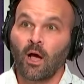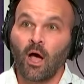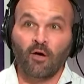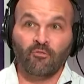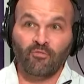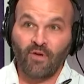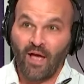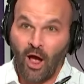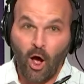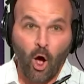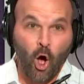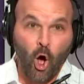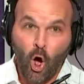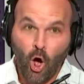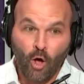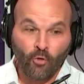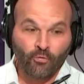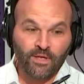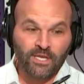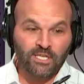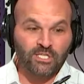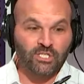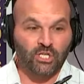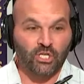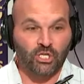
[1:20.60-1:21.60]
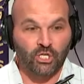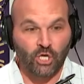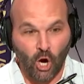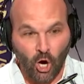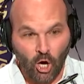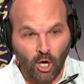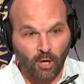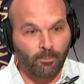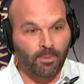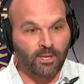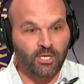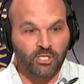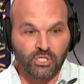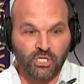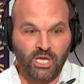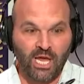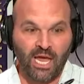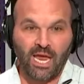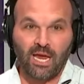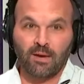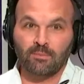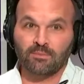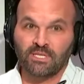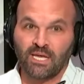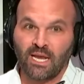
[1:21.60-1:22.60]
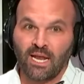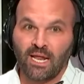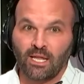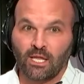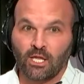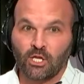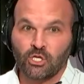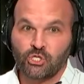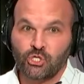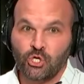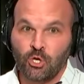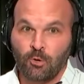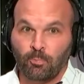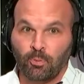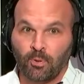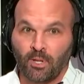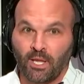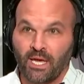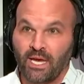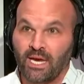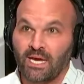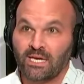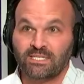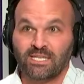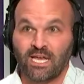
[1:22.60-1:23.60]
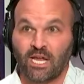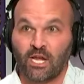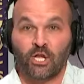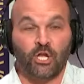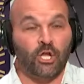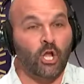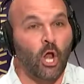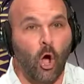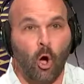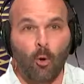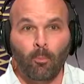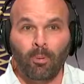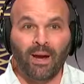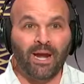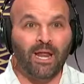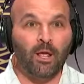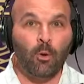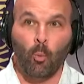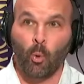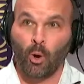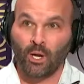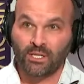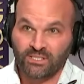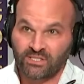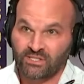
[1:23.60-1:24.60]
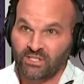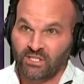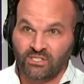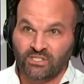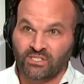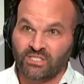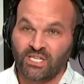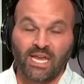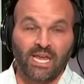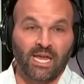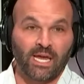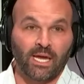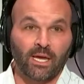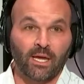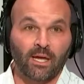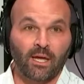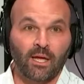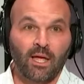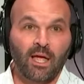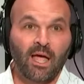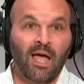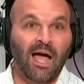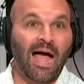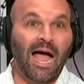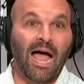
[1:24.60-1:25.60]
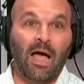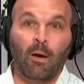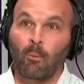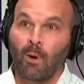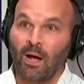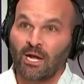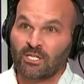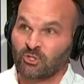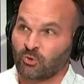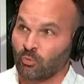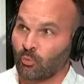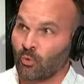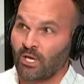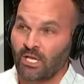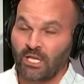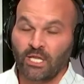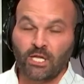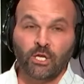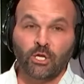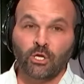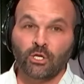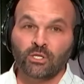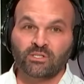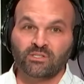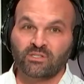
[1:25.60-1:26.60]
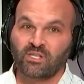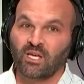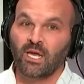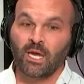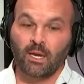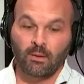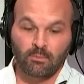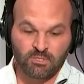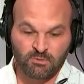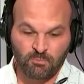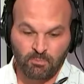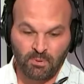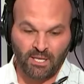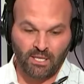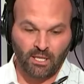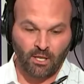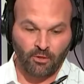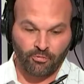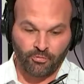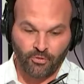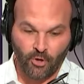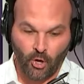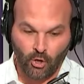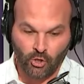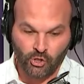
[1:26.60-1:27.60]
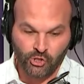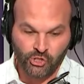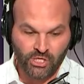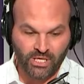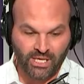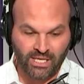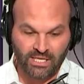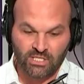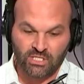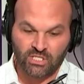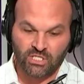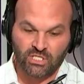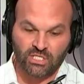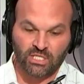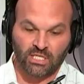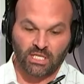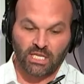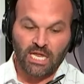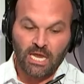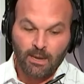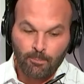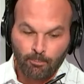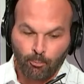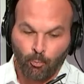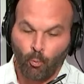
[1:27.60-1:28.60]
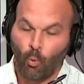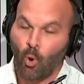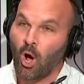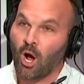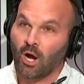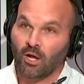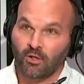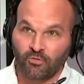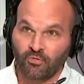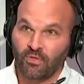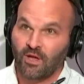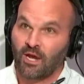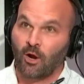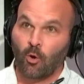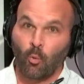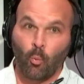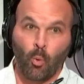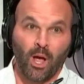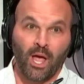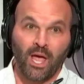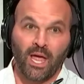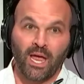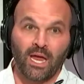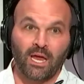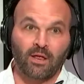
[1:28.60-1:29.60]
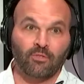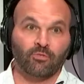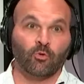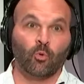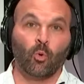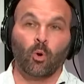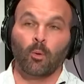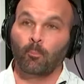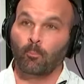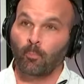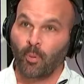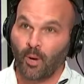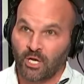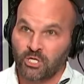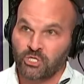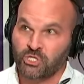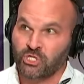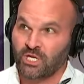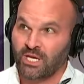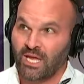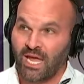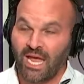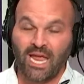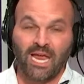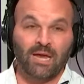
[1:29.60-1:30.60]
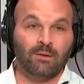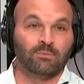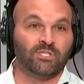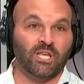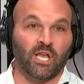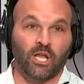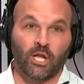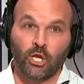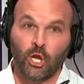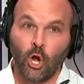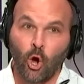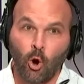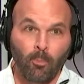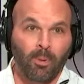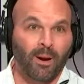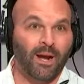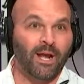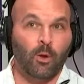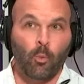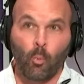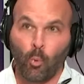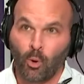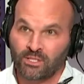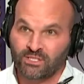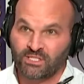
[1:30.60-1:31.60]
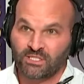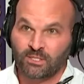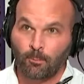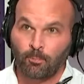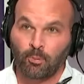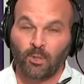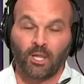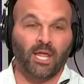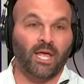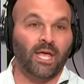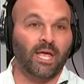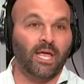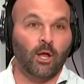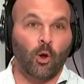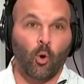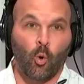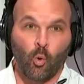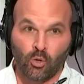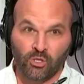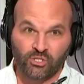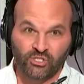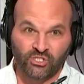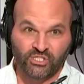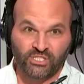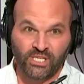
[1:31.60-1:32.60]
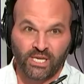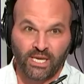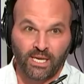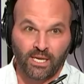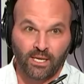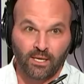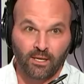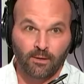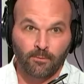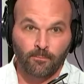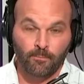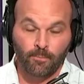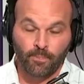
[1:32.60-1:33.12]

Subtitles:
of all these garbage games that LSU plays that nobody wants to see. I watch really good teams be lethargic and sleepwalk their way through a bunch of games that nobody wants to play or see.